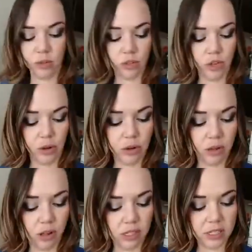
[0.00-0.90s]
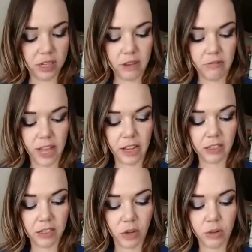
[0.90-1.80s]
cuticle and stuff, like
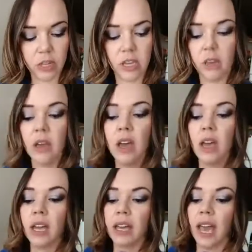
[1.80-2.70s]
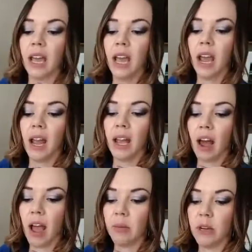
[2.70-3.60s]
so key. Okay, now
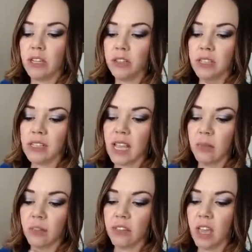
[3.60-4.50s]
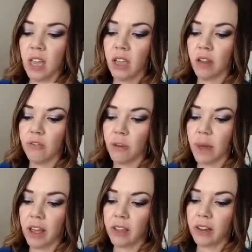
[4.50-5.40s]
I'm going to do the same thing for
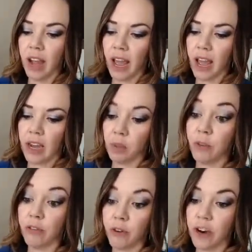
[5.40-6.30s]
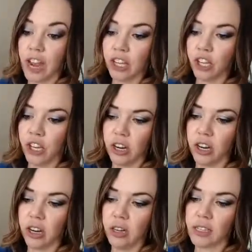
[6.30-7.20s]
my other hand before I
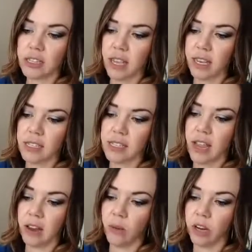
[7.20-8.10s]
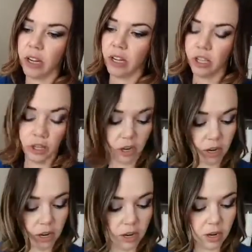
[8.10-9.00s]
cure, because like I said, we're going to
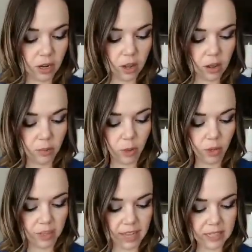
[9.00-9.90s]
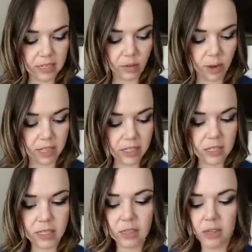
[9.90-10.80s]
cure both hands at once.